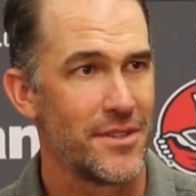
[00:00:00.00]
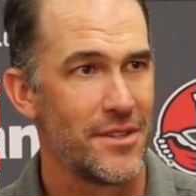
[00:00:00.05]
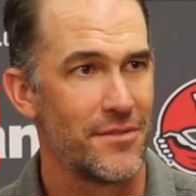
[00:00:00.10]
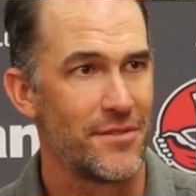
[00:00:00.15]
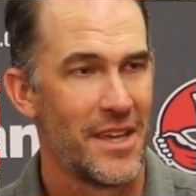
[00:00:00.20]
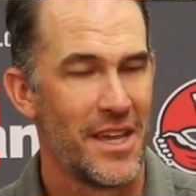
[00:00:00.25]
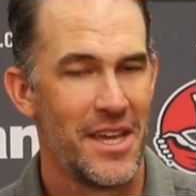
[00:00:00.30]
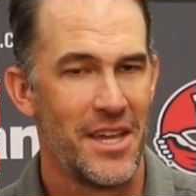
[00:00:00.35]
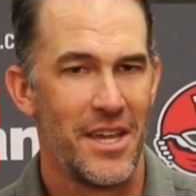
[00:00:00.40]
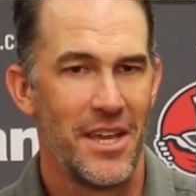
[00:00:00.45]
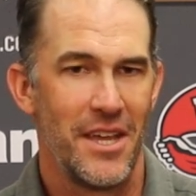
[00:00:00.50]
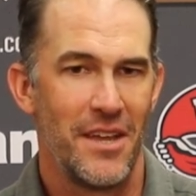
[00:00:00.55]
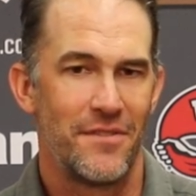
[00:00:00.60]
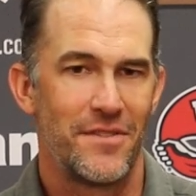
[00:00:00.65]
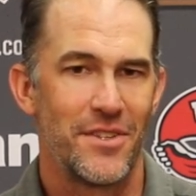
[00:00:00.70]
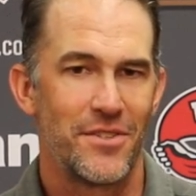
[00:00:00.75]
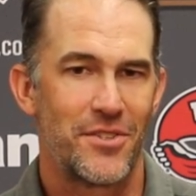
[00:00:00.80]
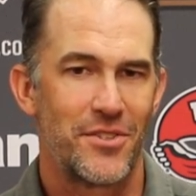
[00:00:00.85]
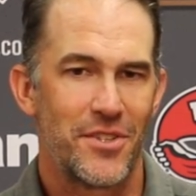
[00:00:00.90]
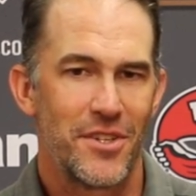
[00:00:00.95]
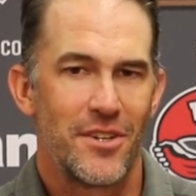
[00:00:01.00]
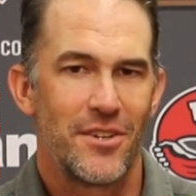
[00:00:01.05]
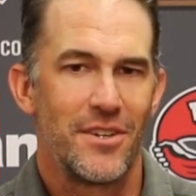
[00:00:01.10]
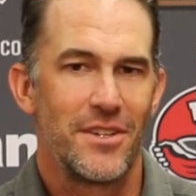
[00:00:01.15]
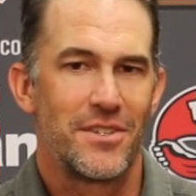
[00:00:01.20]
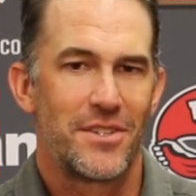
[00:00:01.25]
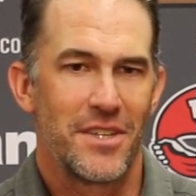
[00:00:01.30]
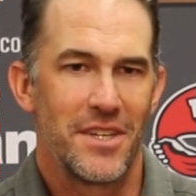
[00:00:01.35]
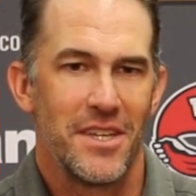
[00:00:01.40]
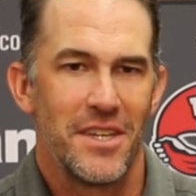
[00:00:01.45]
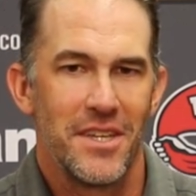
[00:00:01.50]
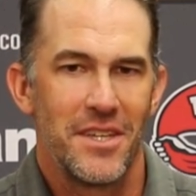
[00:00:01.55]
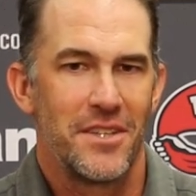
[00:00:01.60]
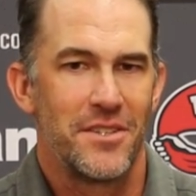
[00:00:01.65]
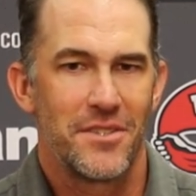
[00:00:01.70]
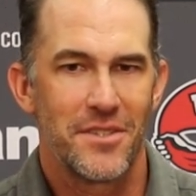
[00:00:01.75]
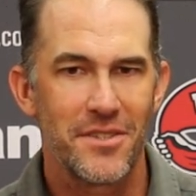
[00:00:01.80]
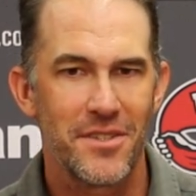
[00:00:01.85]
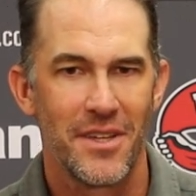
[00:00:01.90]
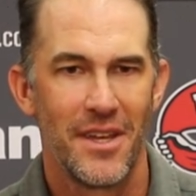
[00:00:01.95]
If the series
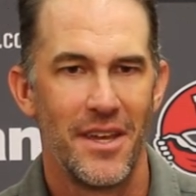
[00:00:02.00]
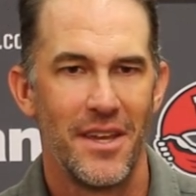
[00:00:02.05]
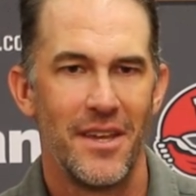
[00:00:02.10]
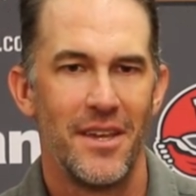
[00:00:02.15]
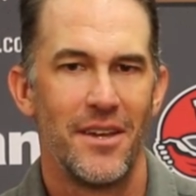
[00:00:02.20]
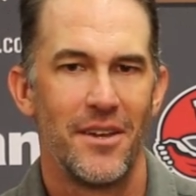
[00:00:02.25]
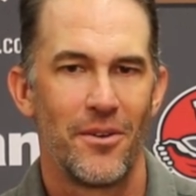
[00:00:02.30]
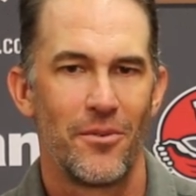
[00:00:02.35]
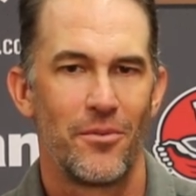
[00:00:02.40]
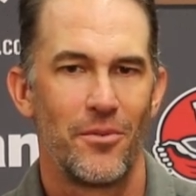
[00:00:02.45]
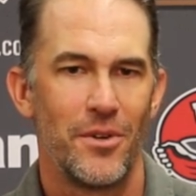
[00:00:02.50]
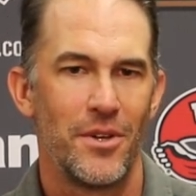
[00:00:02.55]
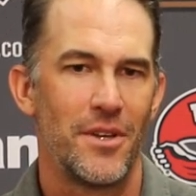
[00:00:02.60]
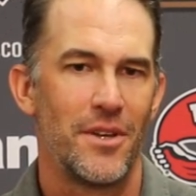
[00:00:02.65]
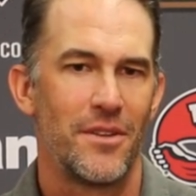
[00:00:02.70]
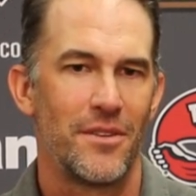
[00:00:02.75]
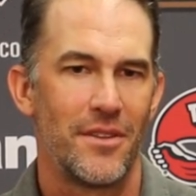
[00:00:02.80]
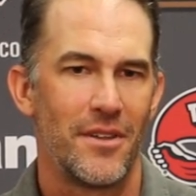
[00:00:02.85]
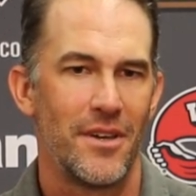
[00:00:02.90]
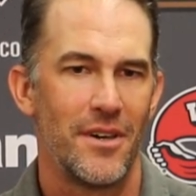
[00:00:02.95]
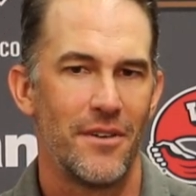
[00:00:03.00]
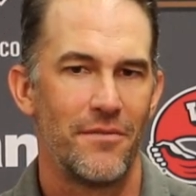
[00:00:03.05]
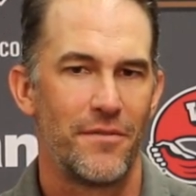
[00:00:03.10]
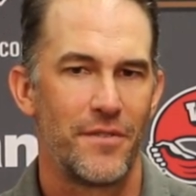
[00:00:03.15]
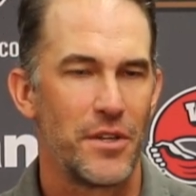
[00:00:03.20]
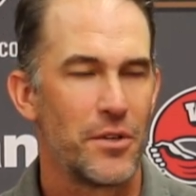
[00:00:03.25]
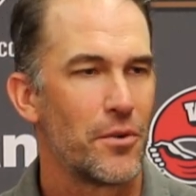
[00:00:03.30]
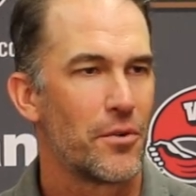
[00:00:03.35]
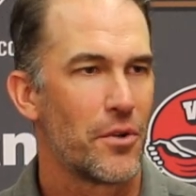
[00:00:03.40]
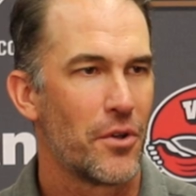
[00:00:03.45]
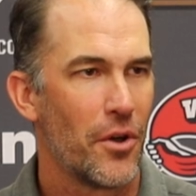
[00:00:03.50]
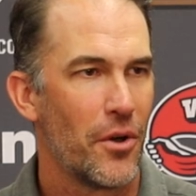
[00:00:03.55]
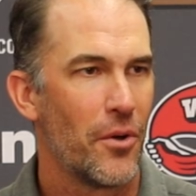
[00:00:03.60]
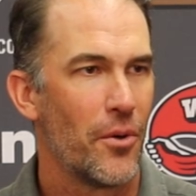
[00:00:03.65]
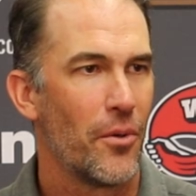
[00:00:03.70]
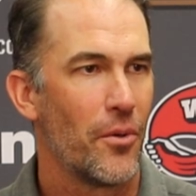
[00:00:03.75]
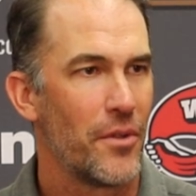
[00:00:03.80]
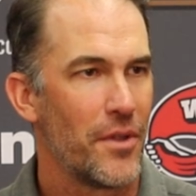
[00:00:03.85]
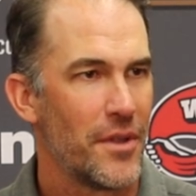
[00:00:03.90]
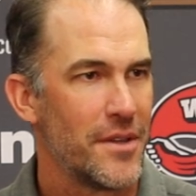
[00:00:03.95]
ends with a field
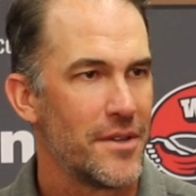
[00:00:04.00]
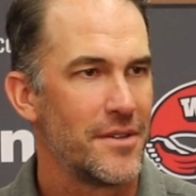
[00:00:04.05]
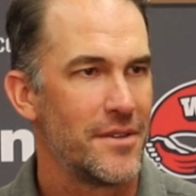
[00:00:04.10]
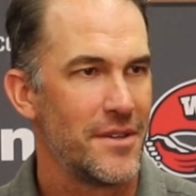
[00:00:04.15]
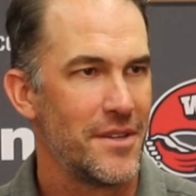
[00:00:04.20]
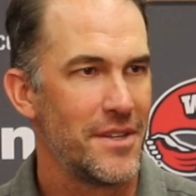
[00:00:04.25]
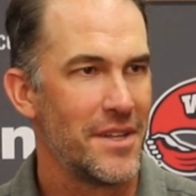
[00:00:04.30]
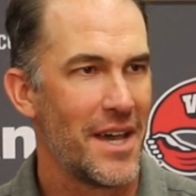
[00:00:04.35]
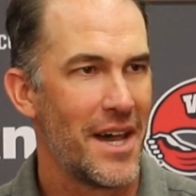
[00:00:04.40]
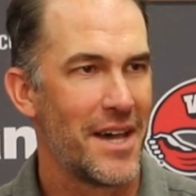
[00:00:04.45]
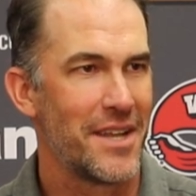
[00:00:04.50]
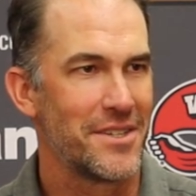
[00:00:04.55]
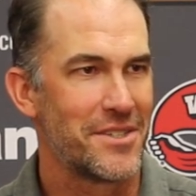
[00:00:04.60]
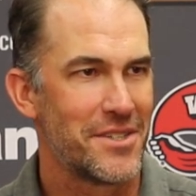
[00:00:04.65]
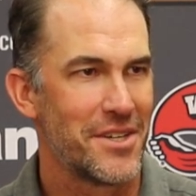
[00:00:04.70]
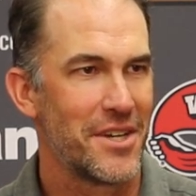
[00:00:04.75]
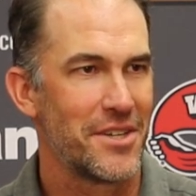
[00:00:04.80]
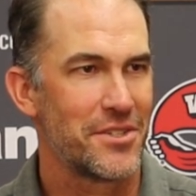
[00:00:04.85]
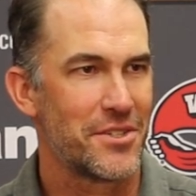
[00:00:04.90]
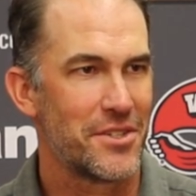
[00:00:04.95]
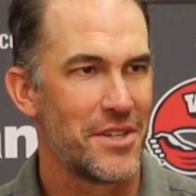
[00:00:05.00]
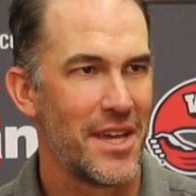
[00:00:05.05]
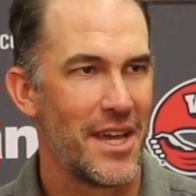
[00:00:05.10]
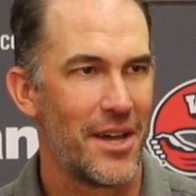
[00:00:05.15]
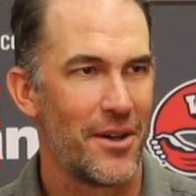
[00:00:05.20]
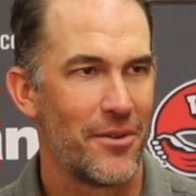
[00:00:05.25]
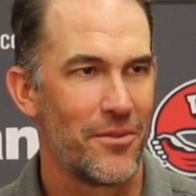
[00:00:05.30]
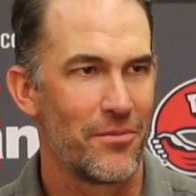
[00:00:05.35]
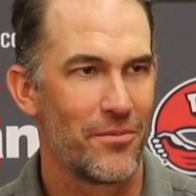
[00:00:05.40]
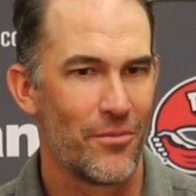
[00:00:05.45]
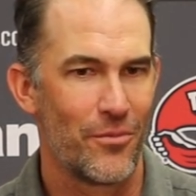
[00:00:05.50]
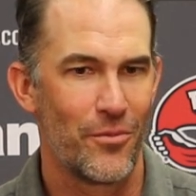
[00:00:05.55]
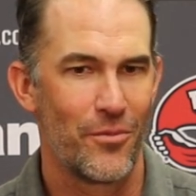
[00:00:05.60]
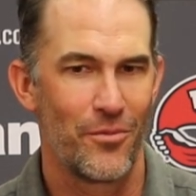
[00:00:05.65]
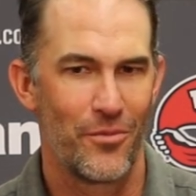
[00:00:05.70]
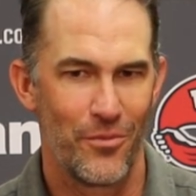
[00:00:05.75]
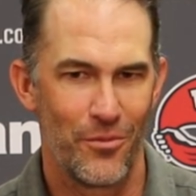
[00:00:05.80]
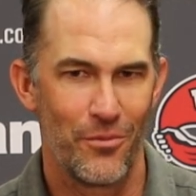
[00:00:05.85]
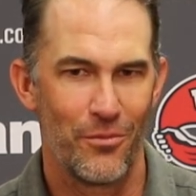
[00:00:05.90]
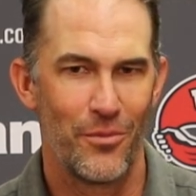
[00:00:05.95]
goal and not a touchdown,
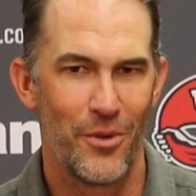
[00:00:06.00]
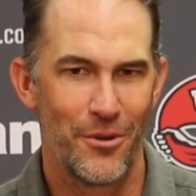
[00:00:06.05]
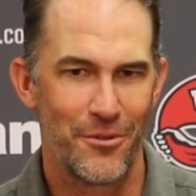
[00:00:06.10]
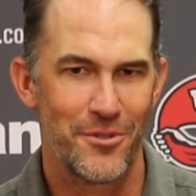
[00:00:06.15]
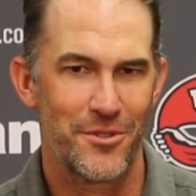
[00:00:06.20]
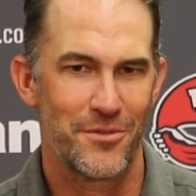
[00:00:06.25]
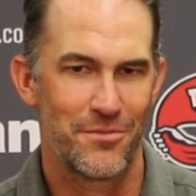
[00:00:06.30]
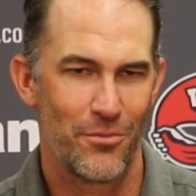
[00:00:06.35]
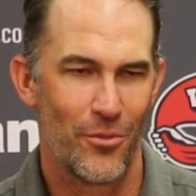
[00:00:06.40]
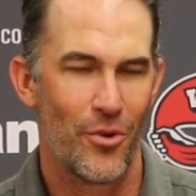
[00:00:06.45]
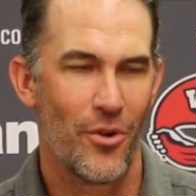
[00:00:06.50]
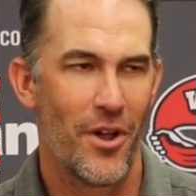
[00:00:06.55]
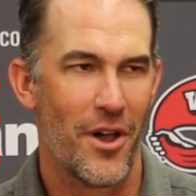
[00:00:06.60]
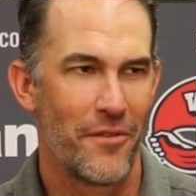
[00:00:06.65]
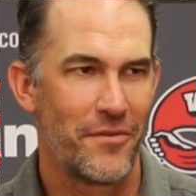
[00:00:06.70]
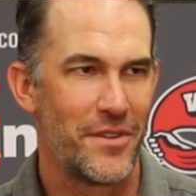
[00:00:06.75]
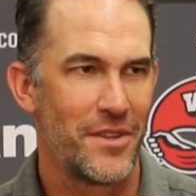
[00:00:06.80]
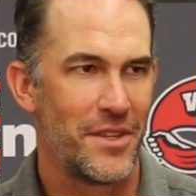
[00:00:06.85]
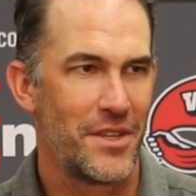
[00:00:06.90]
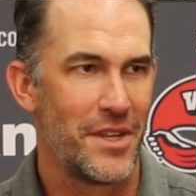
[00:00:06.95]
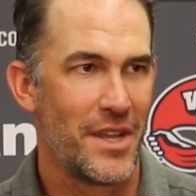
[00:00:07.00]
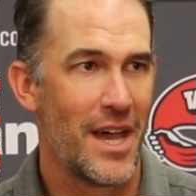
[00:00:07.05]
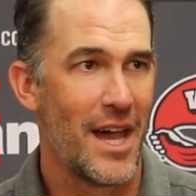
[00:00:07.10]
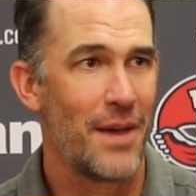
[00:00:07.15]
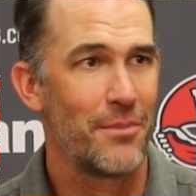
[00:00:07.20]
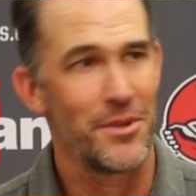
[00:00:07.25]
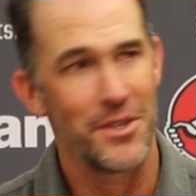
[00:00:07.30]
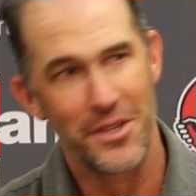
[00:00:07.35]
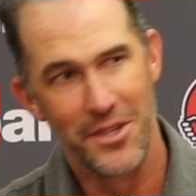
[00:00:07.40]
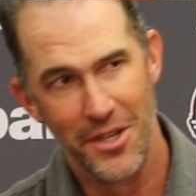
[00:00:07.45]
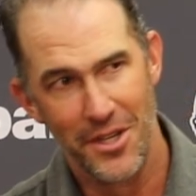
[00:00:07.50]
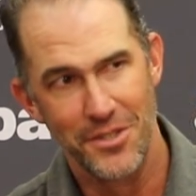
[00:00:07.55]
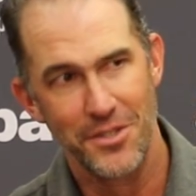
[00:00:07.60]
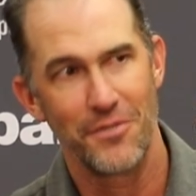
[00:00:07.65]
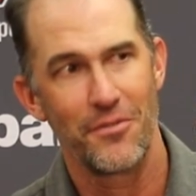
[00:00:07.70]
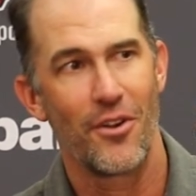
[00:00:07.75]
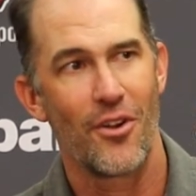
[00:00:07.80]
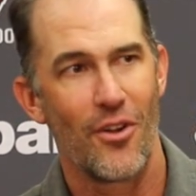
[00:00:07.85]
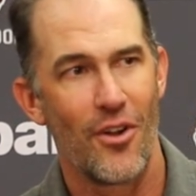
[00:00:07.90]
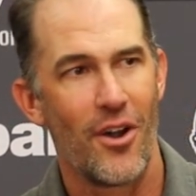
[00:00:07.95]
more often than not, because
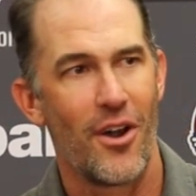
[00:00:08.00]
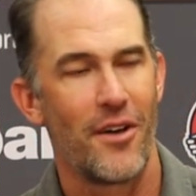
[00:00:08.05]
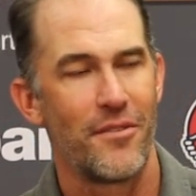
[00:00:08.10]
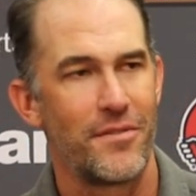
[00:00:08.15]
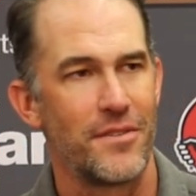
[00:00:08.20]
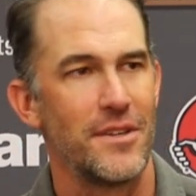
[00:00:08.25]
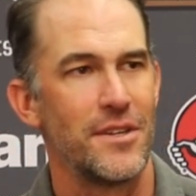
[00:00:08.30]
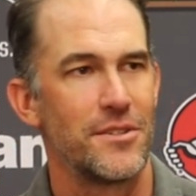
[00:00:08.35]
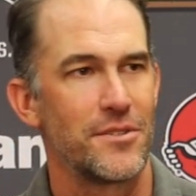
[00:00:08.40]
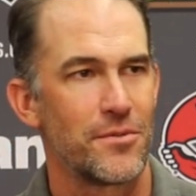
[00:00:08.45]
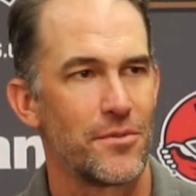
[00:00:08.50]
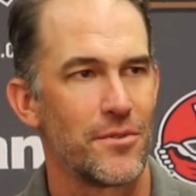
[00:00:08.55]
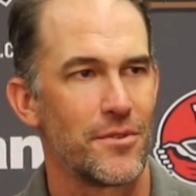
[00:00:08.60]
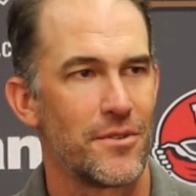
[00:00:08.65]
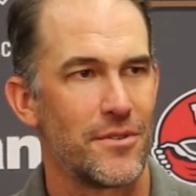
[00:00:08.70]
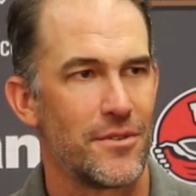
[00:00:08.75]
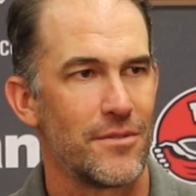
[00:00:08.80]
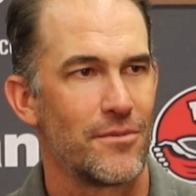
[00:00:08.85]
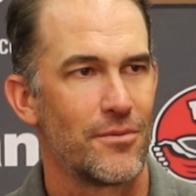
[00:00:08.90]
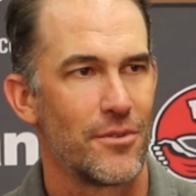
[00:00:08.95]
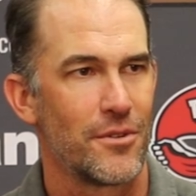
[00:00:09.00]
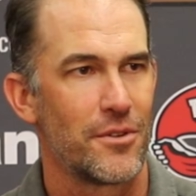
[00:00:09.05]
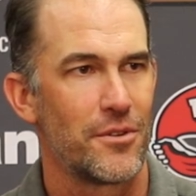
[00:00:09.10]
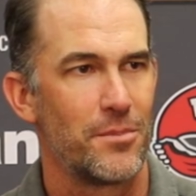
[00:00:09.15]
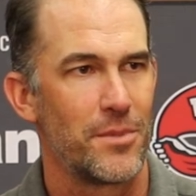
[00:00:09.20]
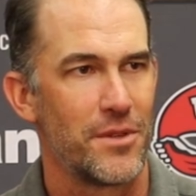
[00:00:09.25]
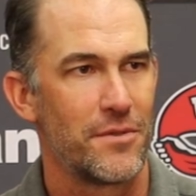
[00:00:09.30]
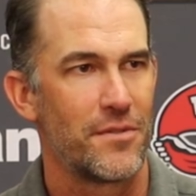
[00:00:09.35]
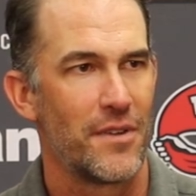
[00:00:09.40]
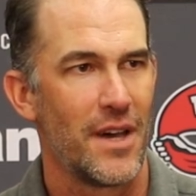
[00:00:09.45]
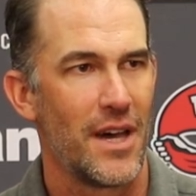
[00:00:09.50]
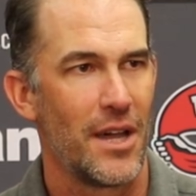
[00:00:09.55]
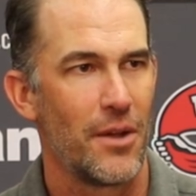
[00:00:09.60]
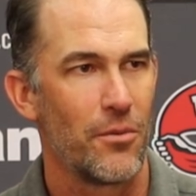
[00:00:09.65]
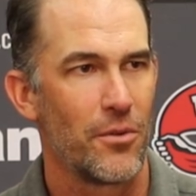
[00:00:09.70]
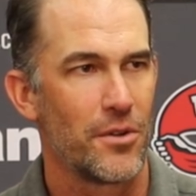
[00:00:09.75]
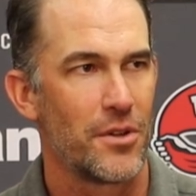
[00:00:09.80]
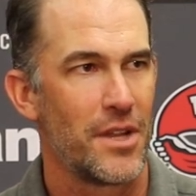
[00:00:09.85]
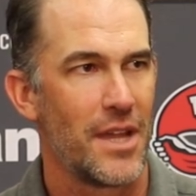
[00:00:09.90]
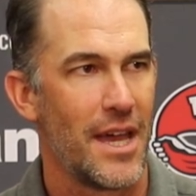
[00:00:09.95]
of our offense, we're gonna be
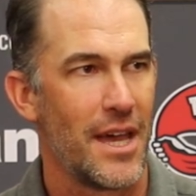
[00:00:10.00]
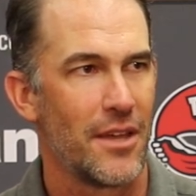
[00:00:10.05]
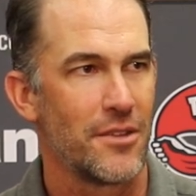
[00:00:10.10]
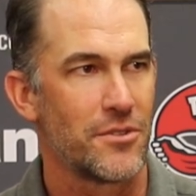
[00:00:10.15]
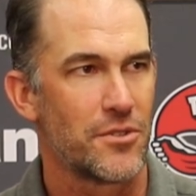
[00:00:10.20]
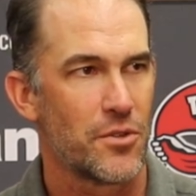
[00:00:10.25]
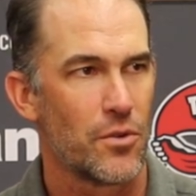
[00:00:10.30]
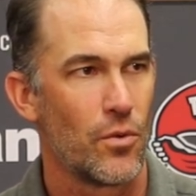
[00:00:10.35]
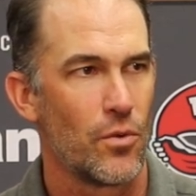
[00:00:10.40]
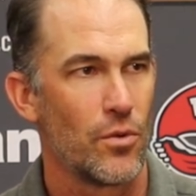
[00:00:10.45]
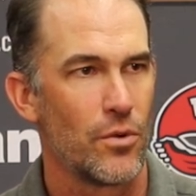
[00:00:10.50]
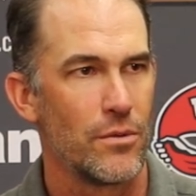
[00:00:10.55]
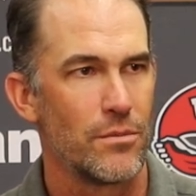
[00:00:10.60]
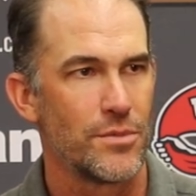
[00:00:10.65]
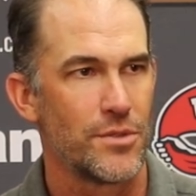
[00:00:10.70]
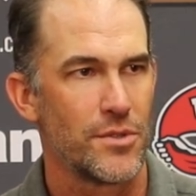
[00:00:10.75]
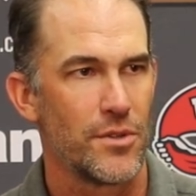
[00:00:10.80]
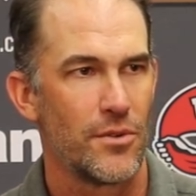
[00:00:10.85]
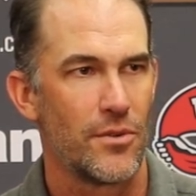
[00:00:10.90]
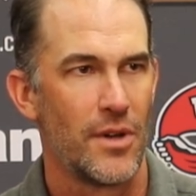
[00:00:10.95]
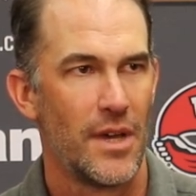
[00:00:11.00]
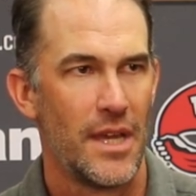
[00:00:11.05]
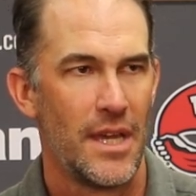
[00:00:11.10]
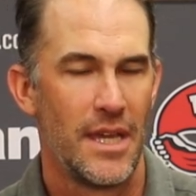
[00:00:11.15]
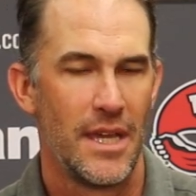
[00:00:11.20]
fine. We're gonna outscore them.